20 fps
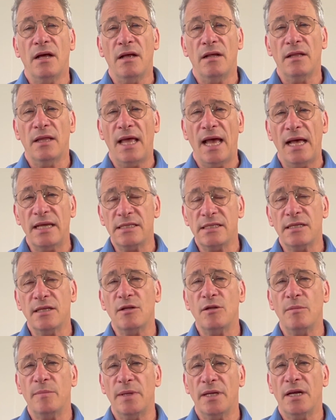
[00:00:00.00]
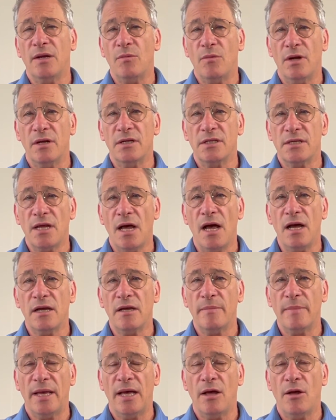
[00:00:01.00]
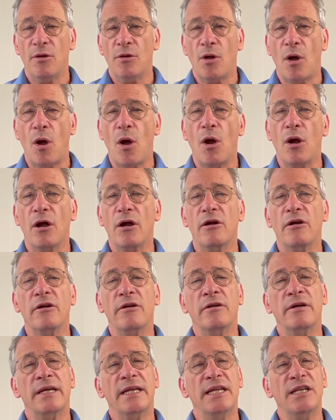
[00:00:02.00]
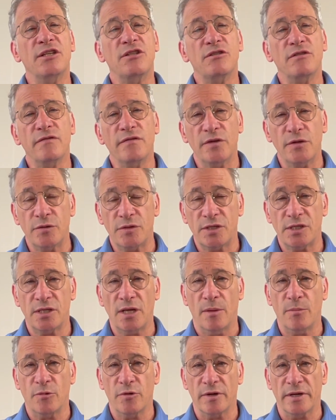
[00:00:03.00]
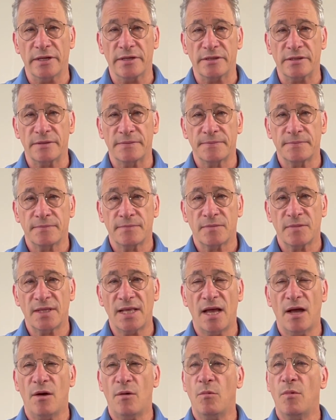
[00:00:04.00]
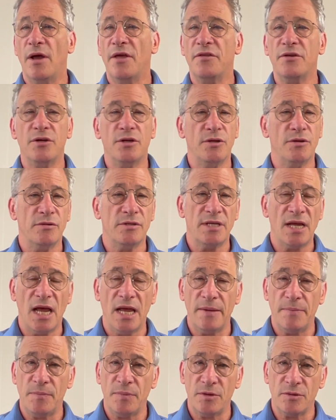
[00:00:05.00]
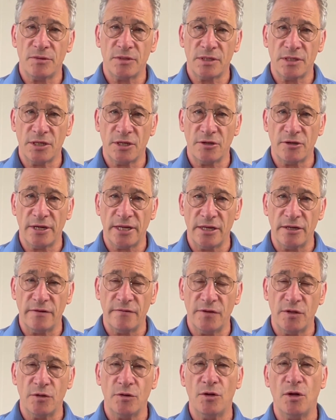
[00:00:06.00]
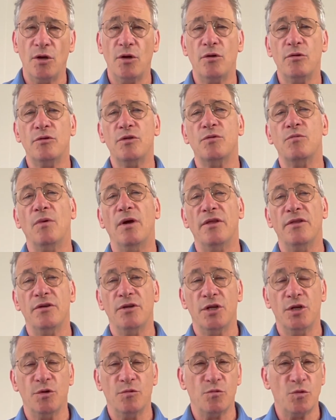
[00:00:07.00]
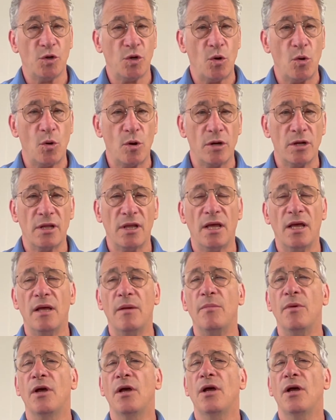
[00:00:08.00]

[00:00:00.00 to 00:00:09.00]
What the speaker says: last little bit I want to talk about are interview summaries. Now, whether you type your interview notes, whether you record them,